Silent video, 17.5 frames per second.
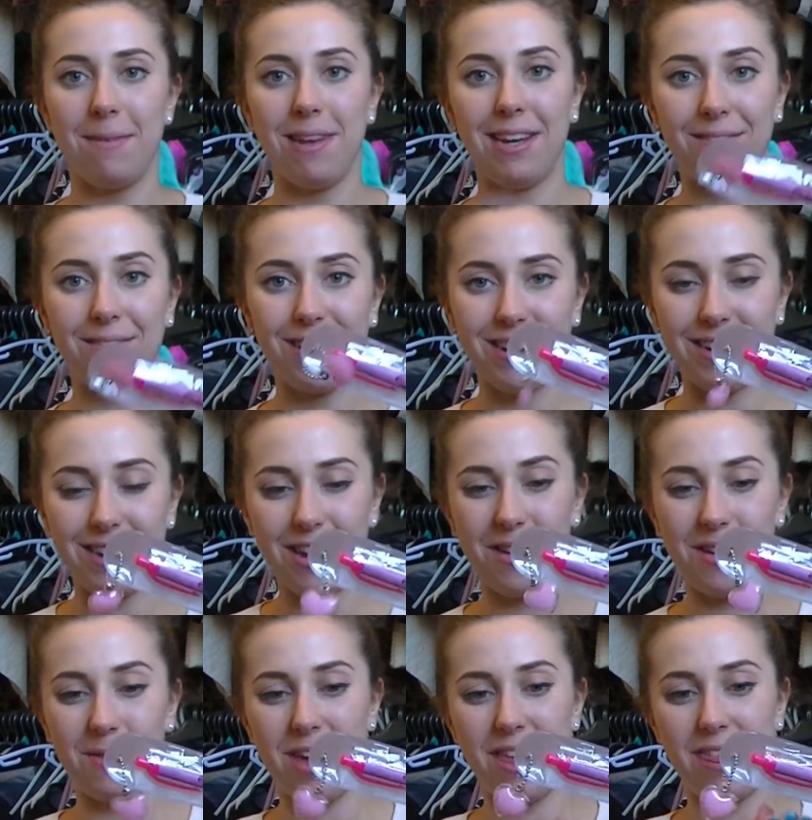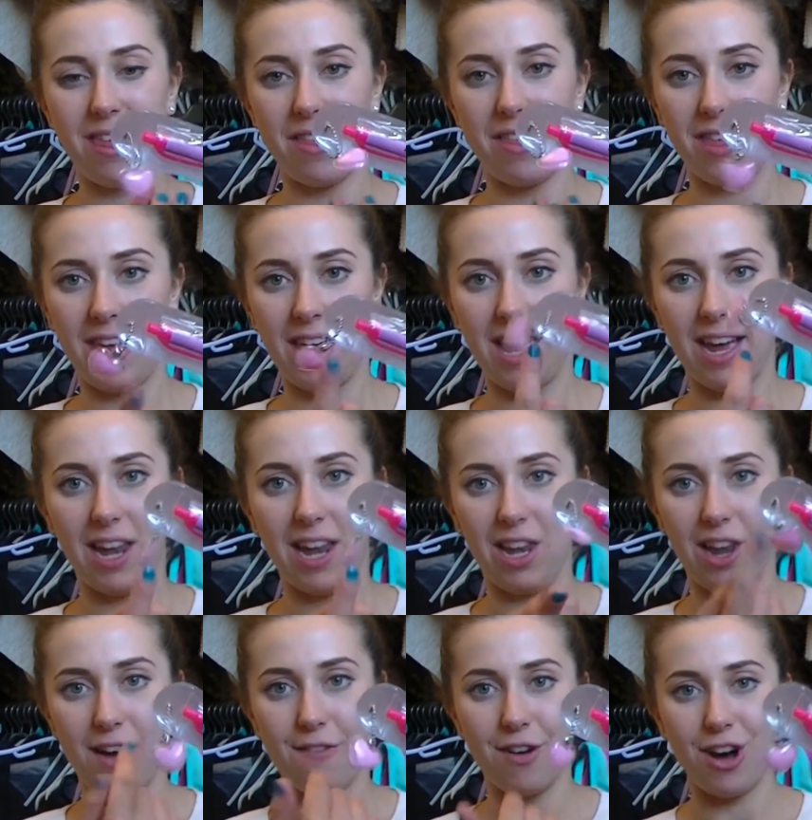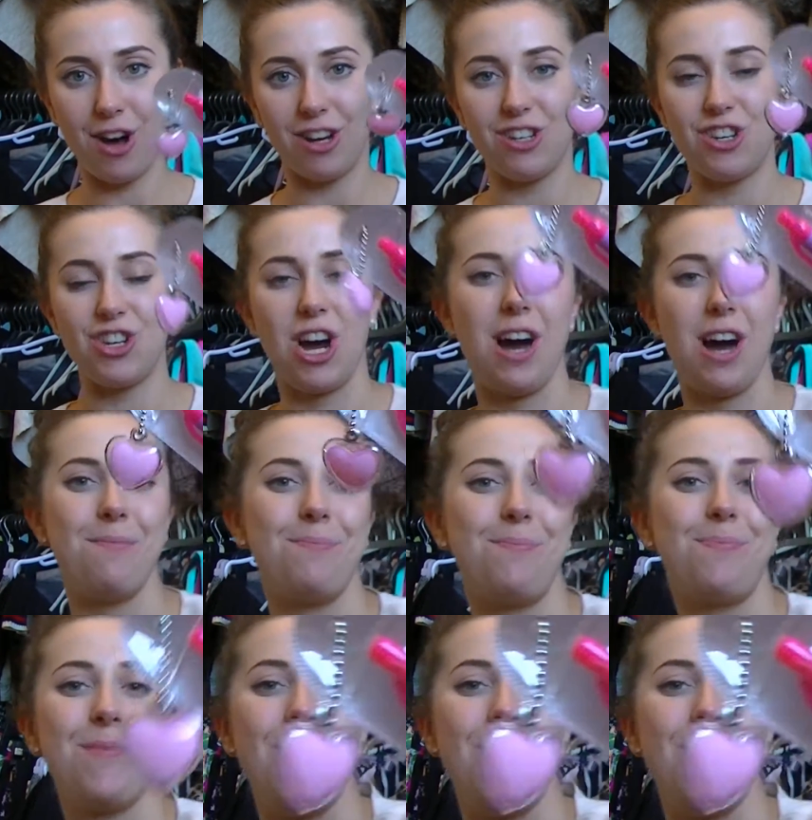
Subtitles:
mini one with the love heart charm